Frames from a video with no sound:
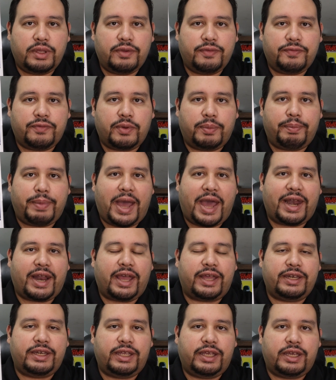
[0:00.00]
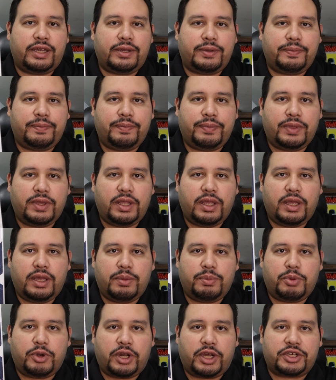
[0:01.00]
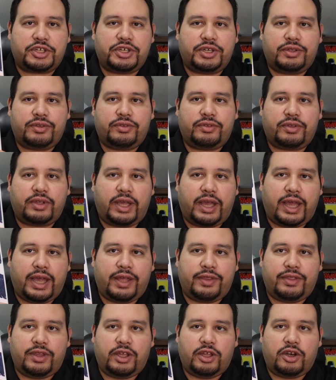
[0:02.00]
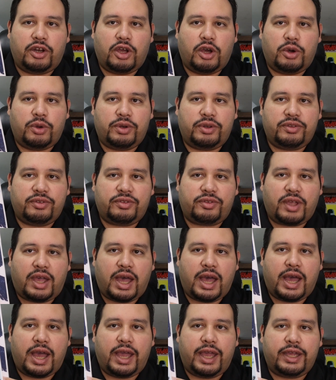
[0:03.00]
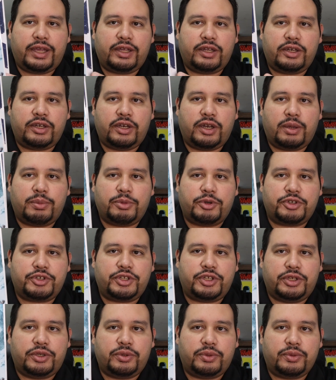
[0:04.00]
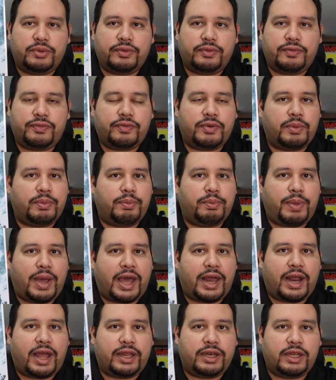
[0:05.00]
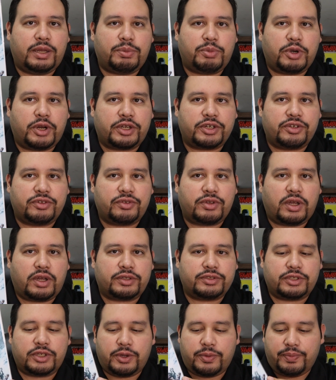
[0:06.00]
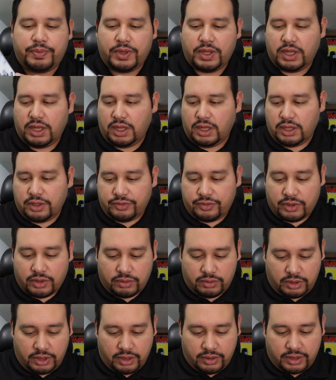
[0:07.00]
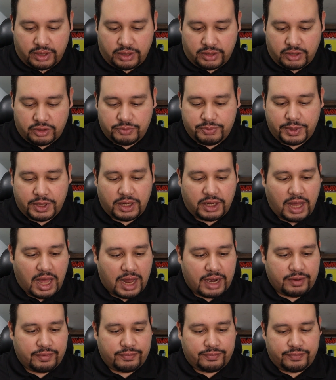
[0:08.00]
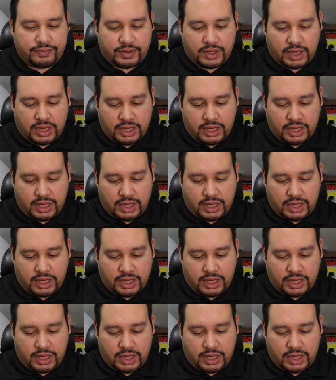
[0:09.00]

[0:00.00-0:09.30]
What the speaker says: from Bad Idea Productions, and then Odin's Eye #2 from Bad Idea Productions also. So there's been a lot of